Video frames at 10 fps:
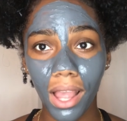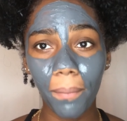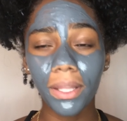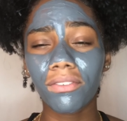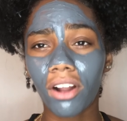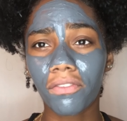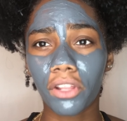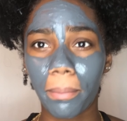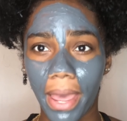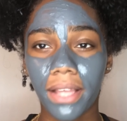I'm gonna leave it on for
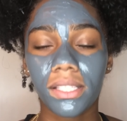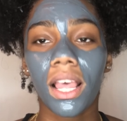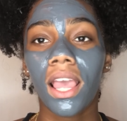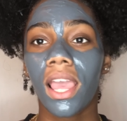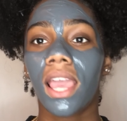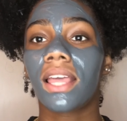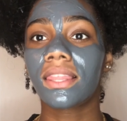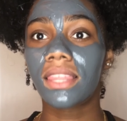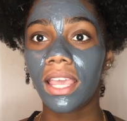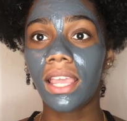the max,
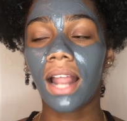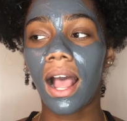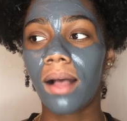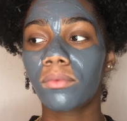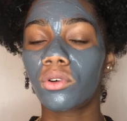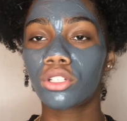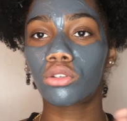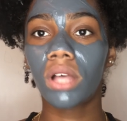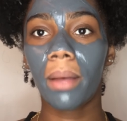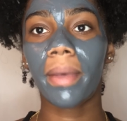and then I'm going to
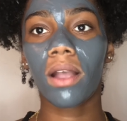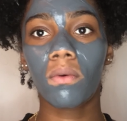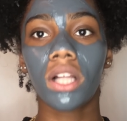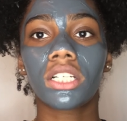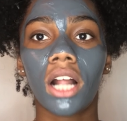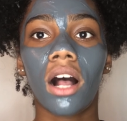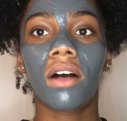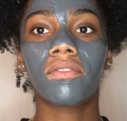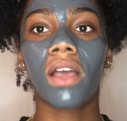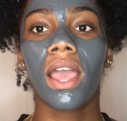come back, wash it
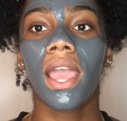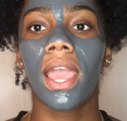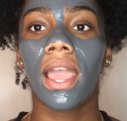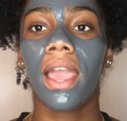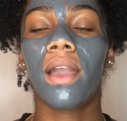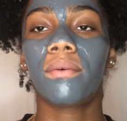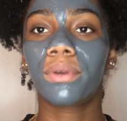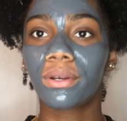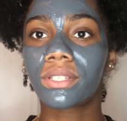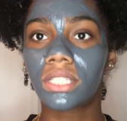off, and
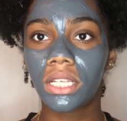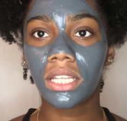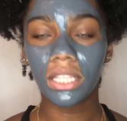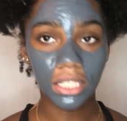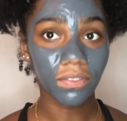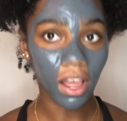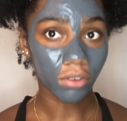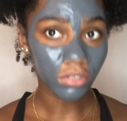we gonna see these final